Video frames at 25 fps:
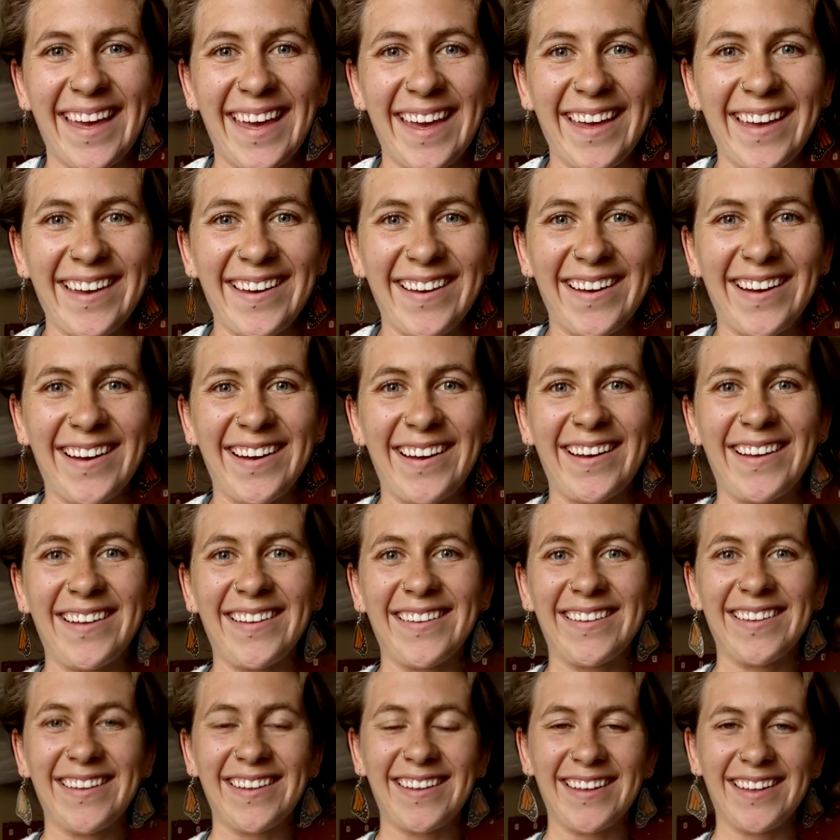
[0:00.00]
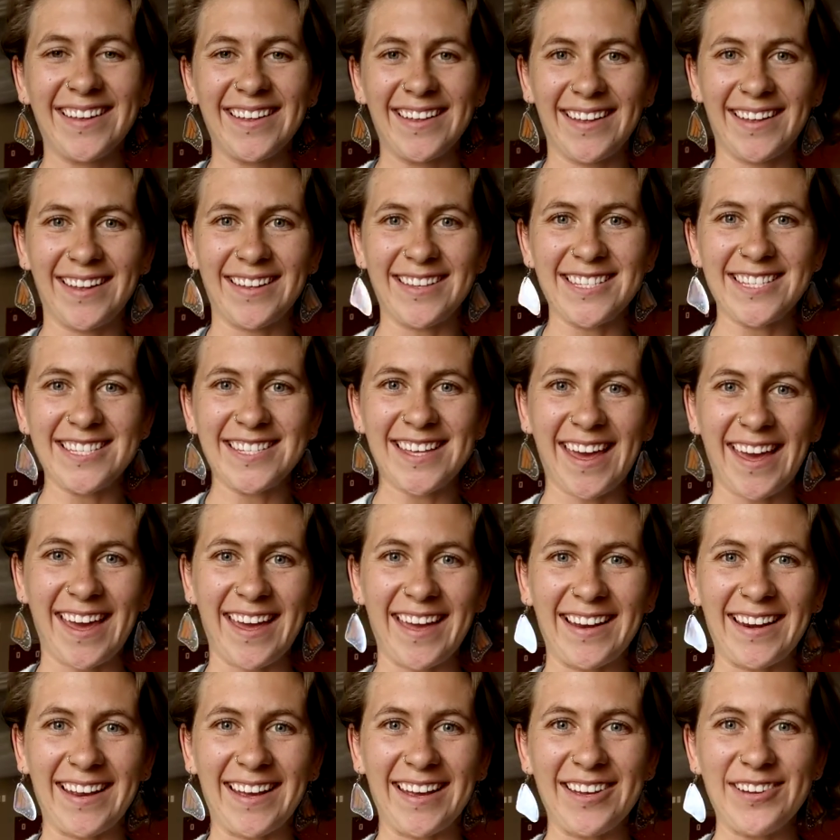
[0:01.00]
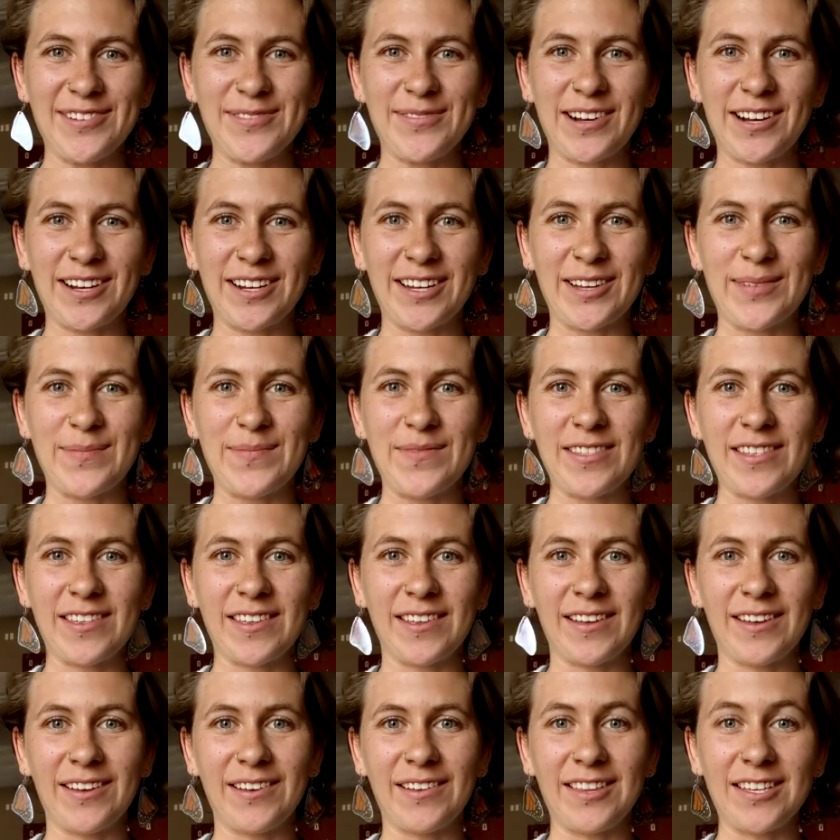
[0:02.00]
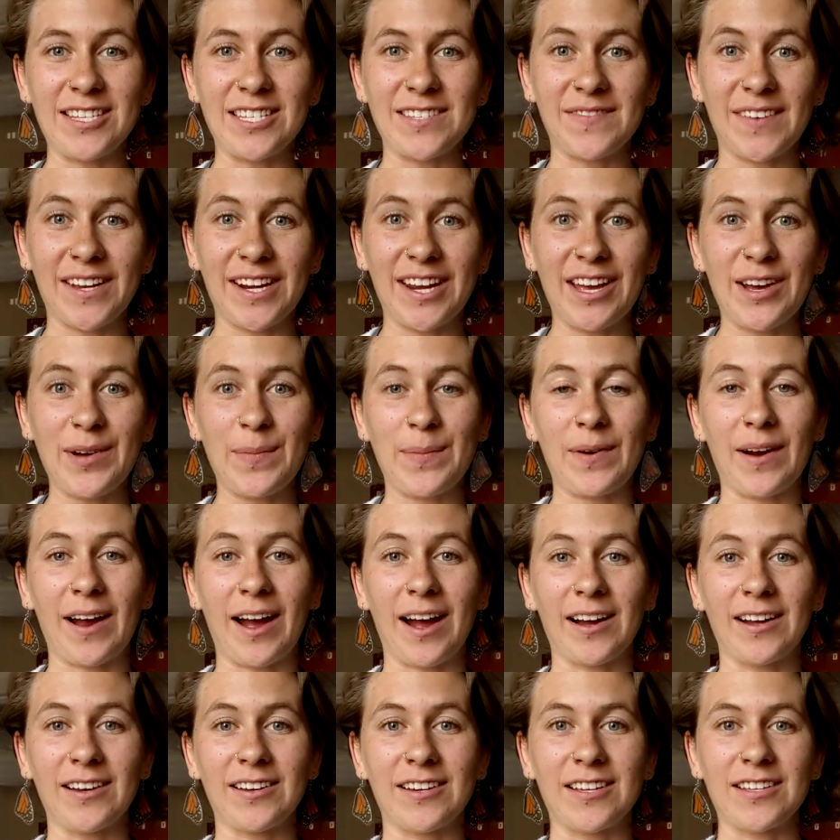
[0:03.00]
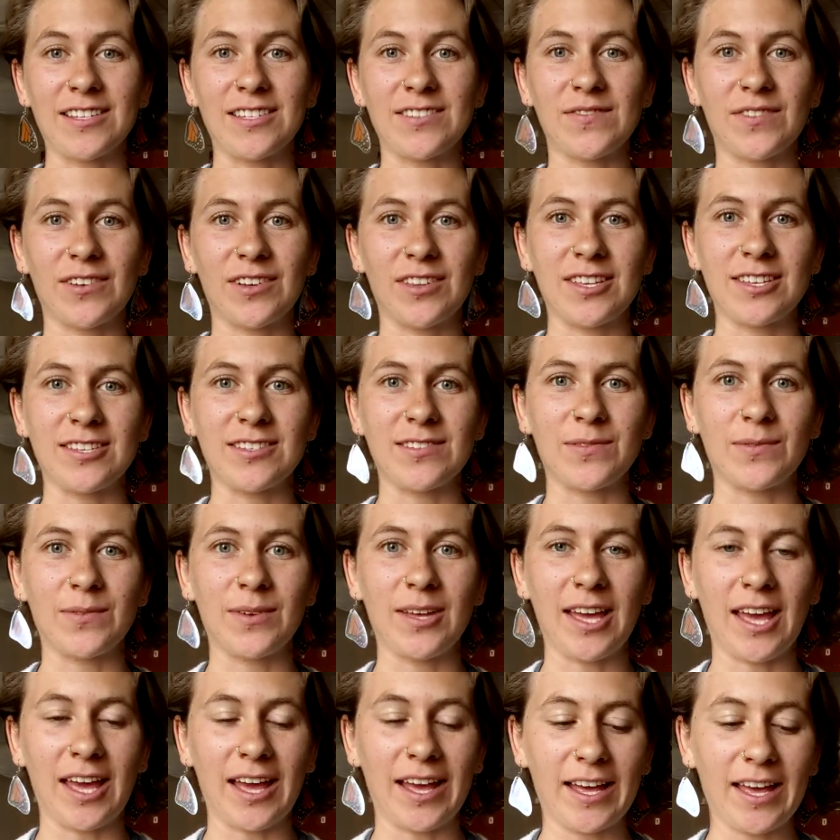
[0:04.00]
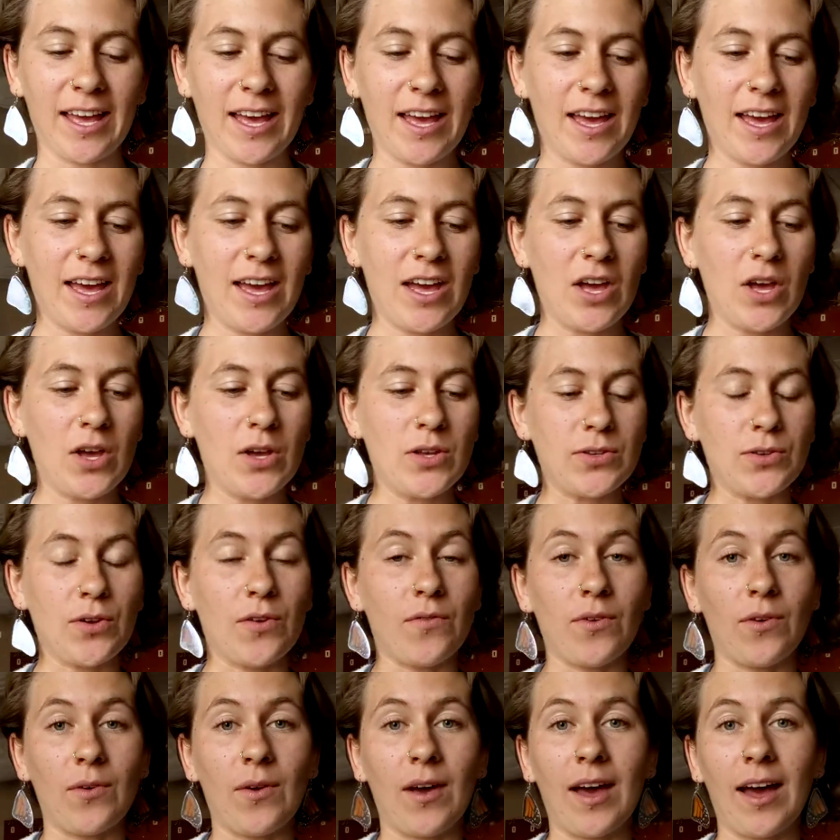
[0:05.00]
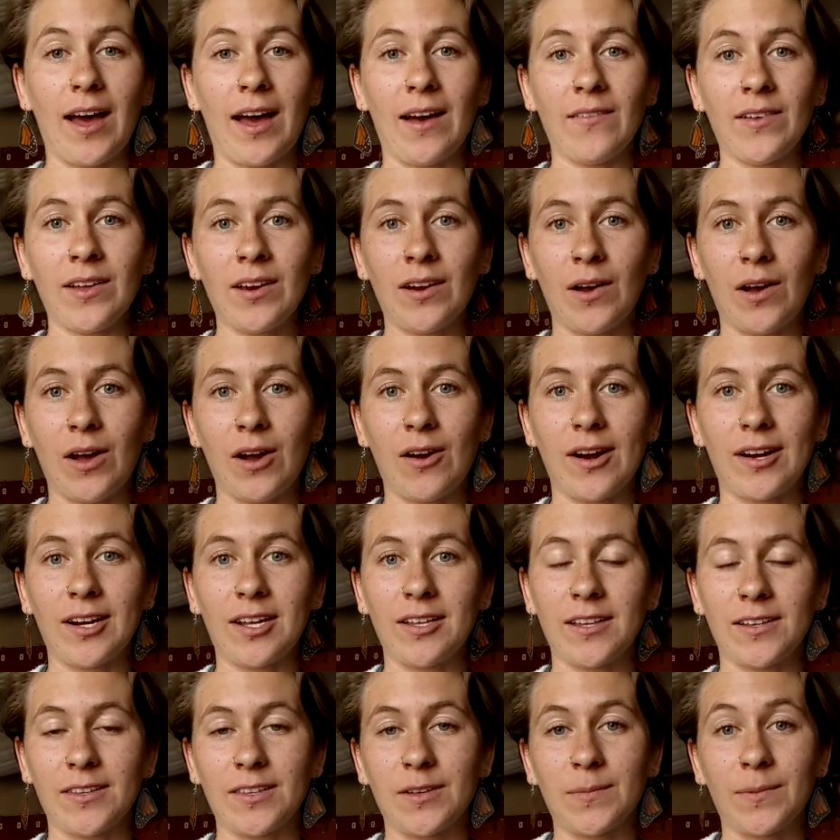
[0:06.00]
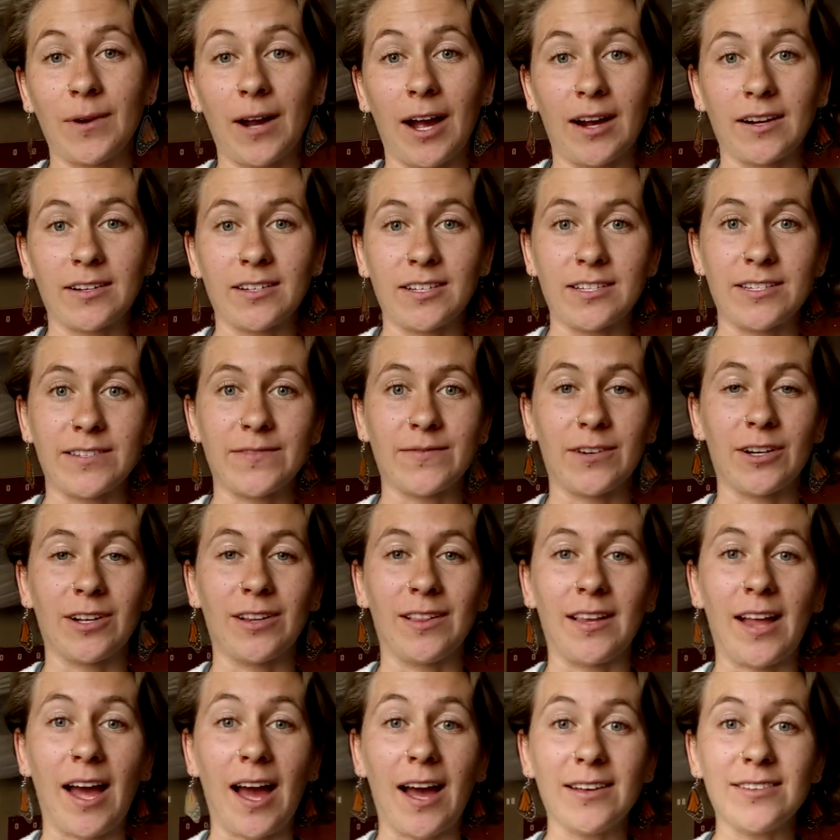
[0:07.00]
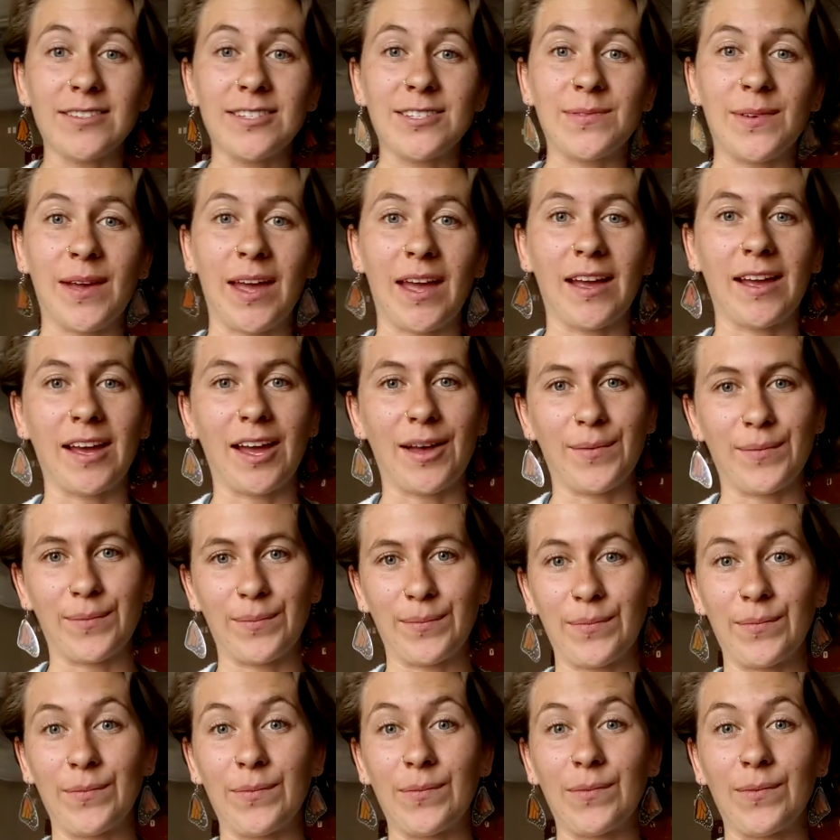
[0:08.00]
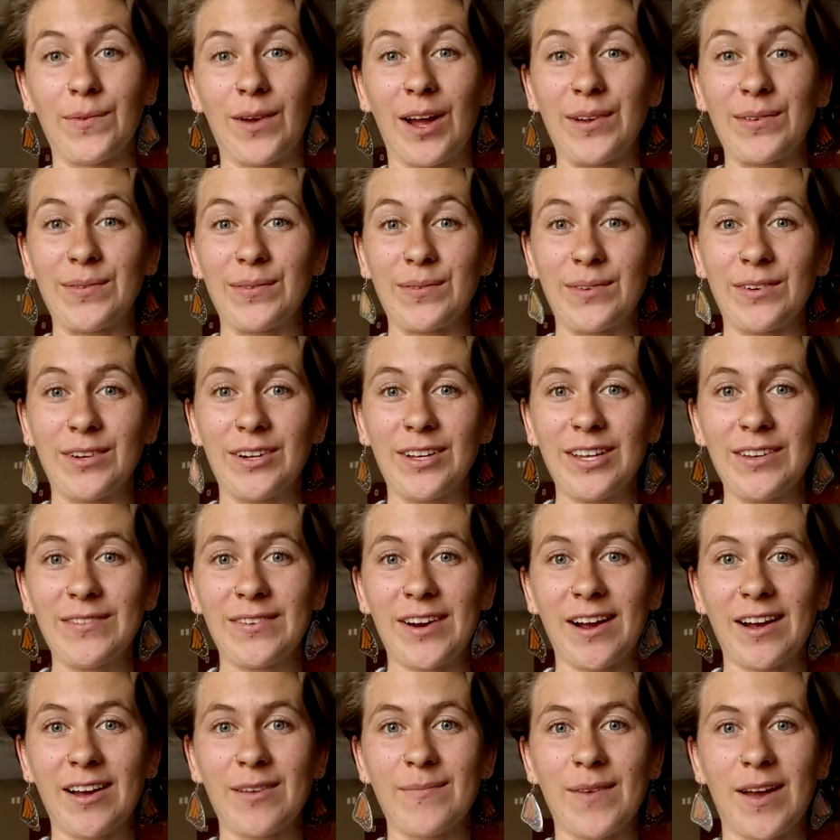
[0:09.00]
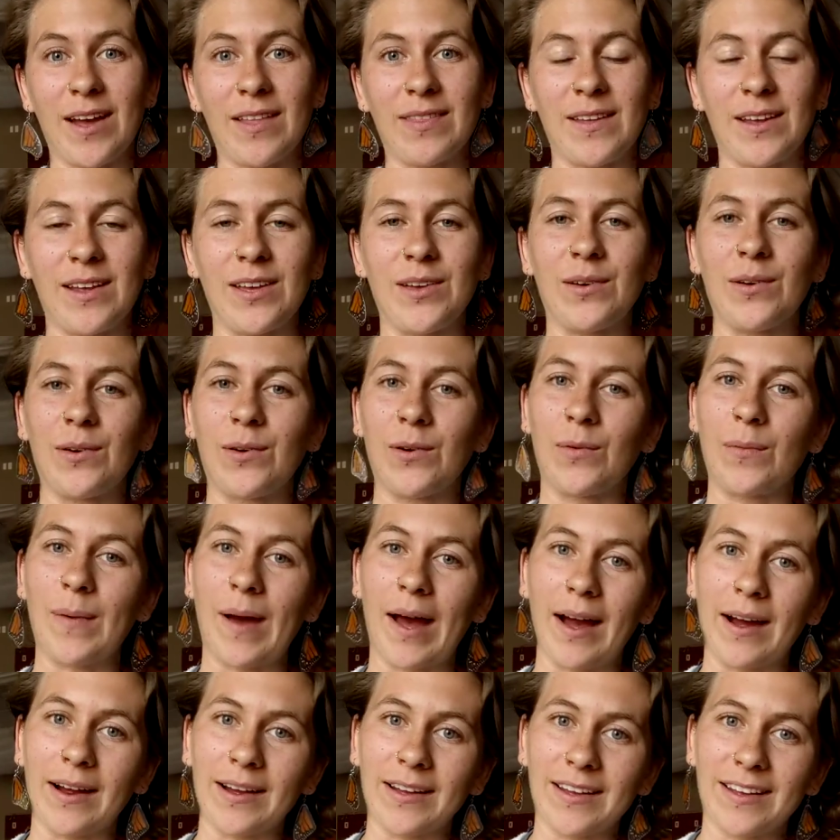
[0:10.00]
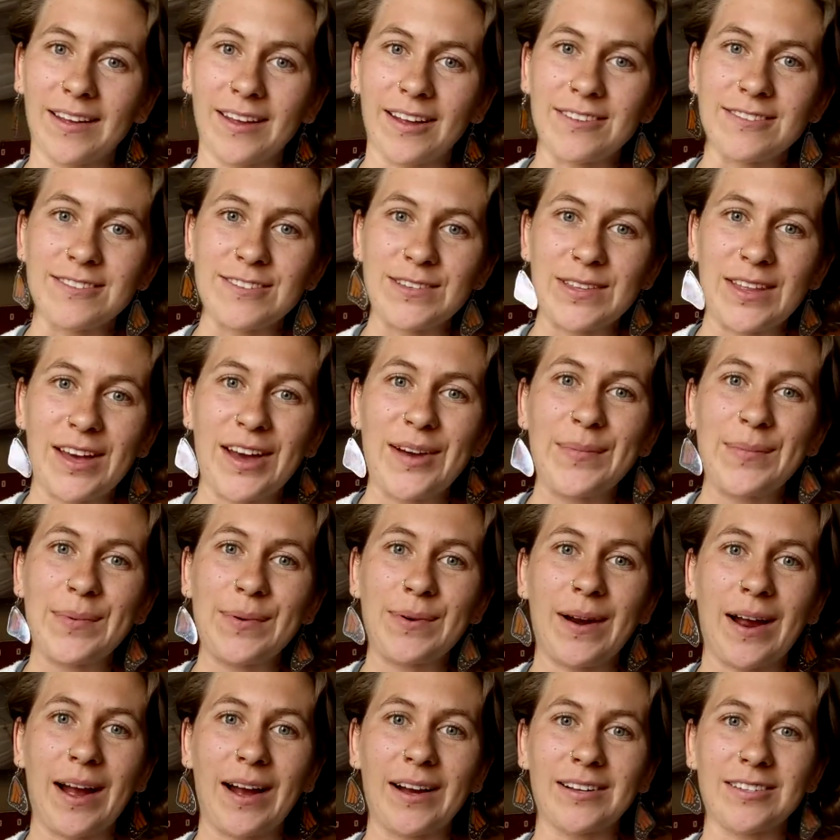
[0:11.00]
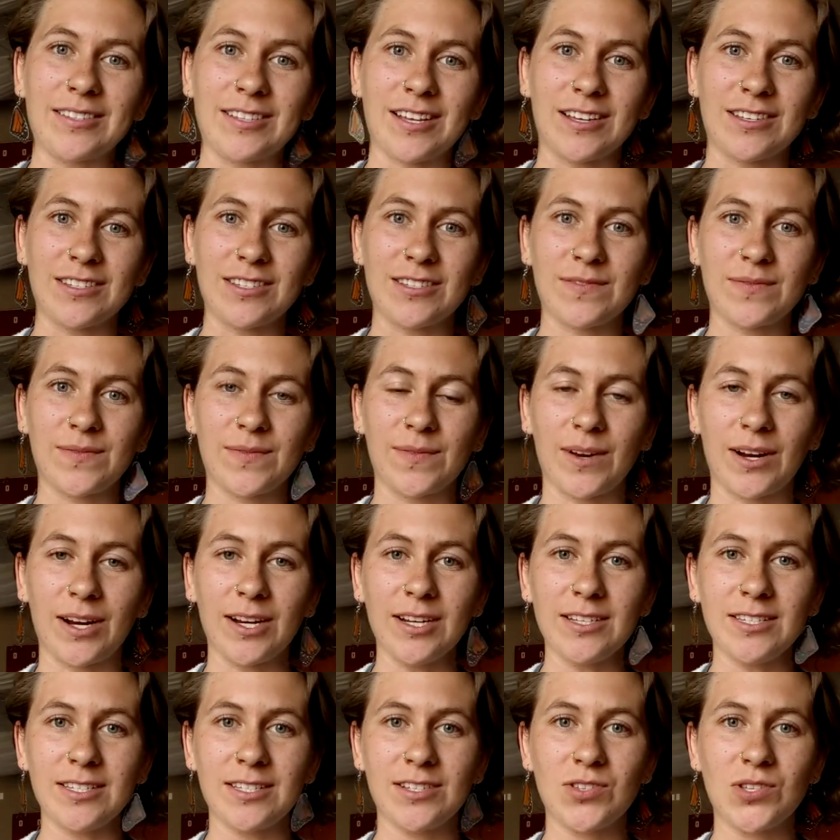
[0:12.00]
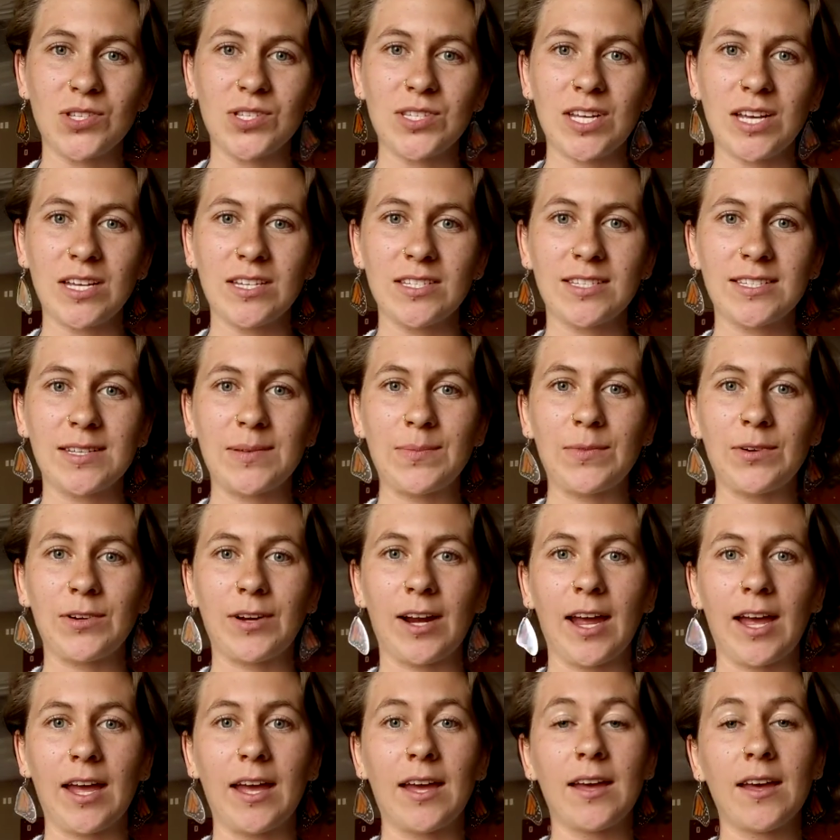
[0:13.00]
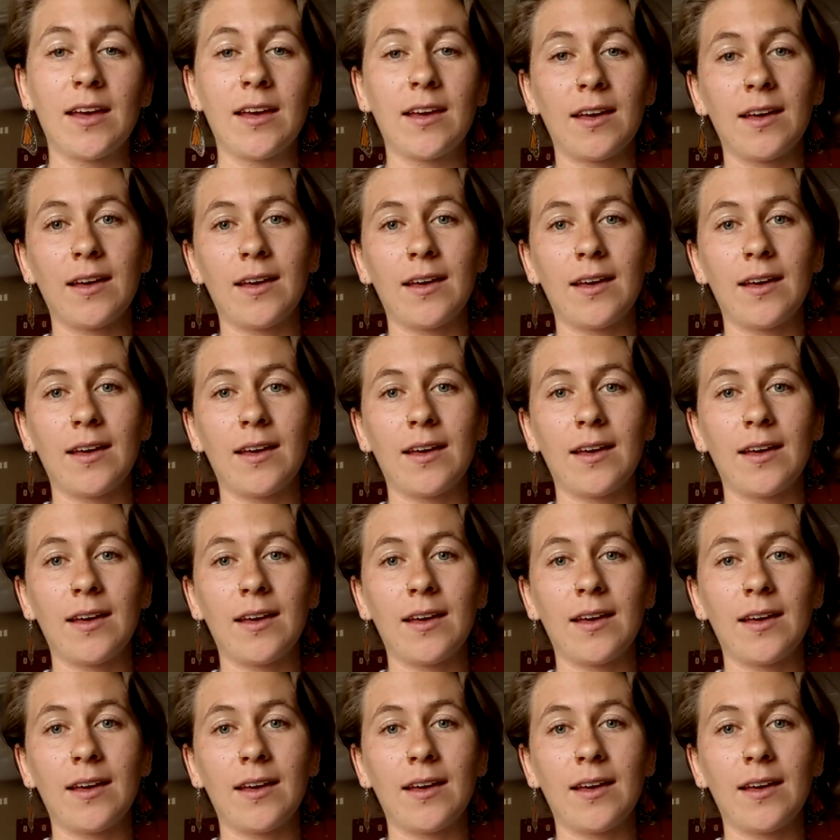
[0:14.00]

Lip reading: Hey y'all, it's Katie. Welcome to this video practice for this week. So if you haven't already done the practice for last week, I really recommend that you go back and do that practice first. Just has some great